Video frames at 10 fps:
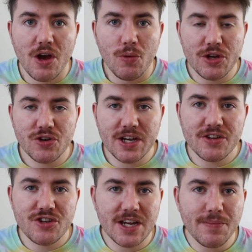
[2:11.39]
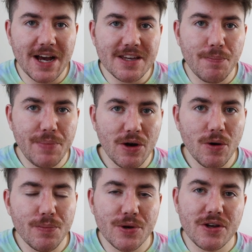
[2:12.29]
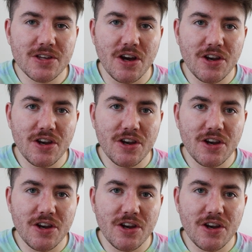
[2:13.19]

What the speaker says: We treat the gym as a bill because